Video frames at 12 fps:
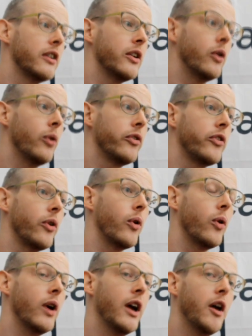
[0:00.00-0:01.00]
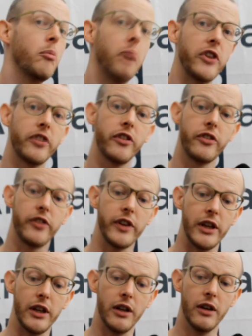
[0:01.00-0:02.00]
You know, so much as
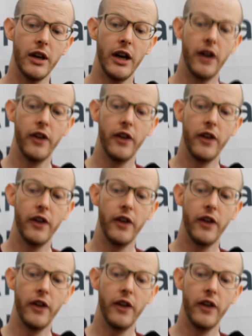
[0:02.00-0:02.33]
the